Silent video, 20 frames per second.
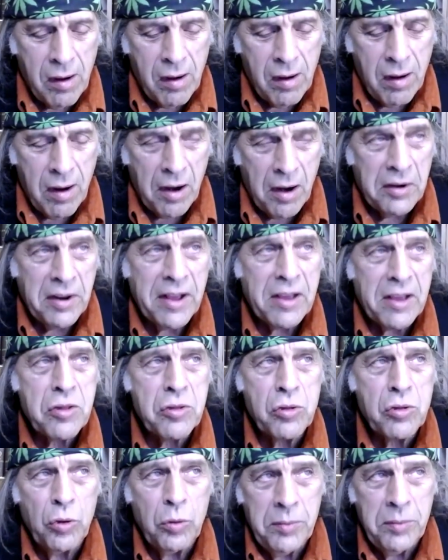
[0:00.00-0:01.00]
Our next
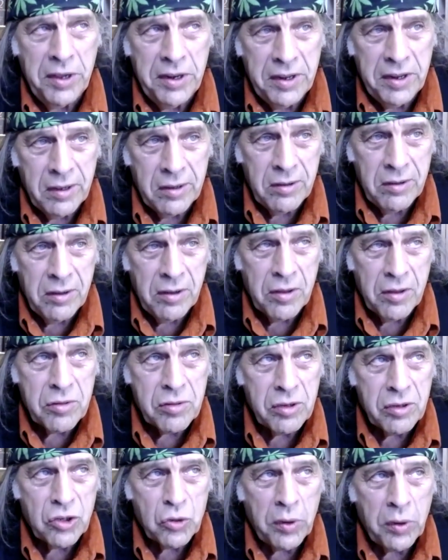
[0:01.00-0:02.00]
Zoom meeting is
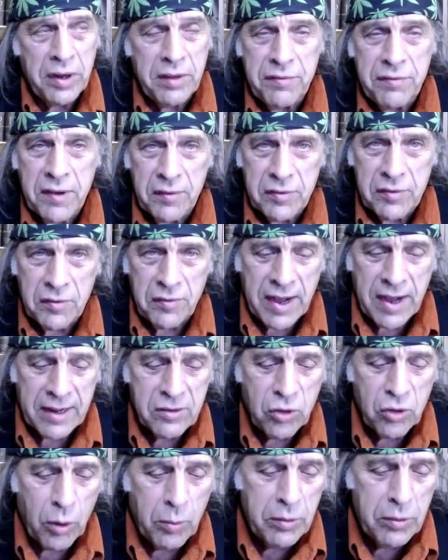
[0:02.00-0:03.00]
the 25th of
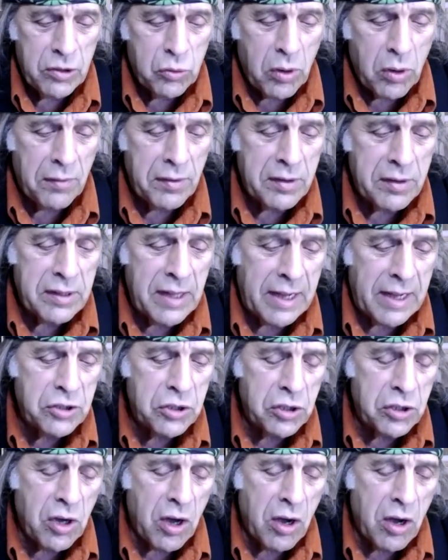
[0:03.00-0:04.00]
October, 12 o'clock
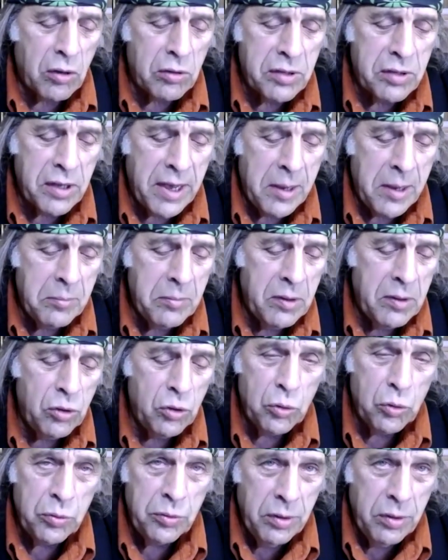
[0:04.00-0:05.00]
Chicago time,
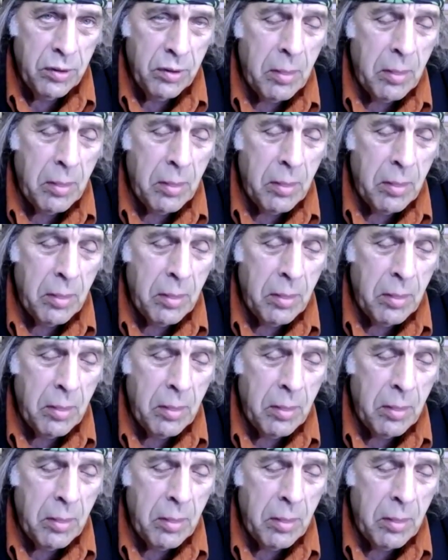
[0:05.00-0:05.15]
noon.